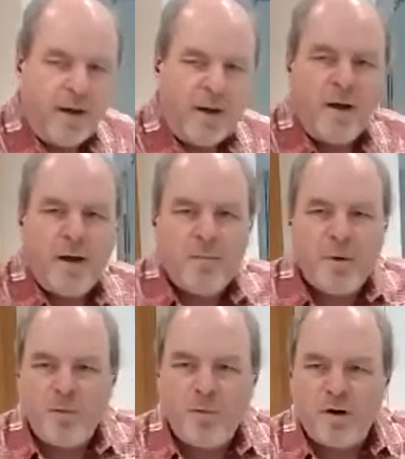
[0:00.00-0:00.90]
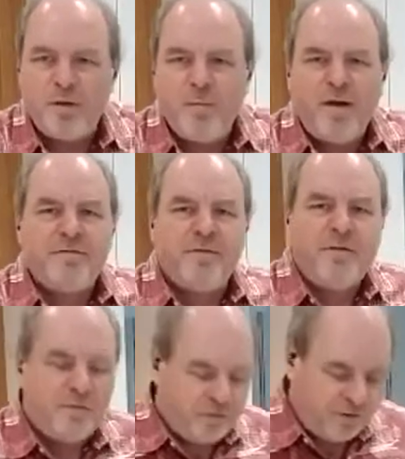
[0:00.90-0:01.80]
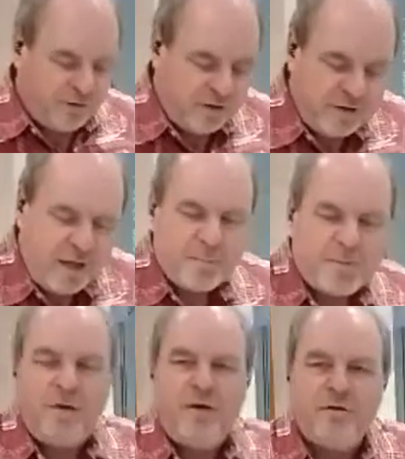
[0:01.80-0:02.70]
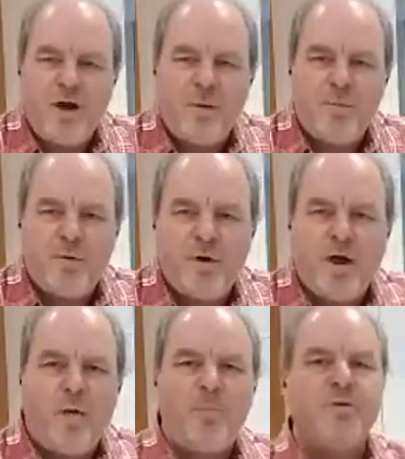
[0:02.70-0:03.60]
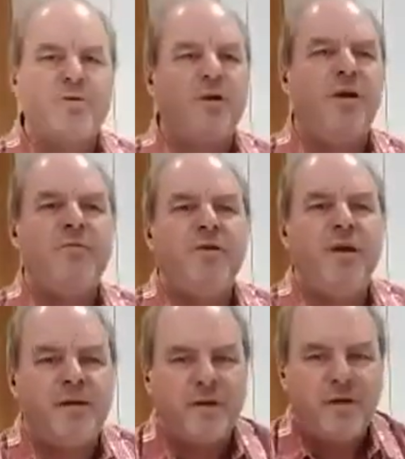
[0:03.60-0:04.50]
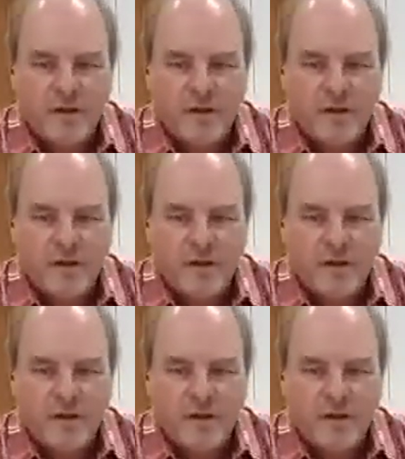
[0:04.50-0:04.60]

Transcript: Uh, but one of the main flavors in the Depth is kombu kelp, which gives it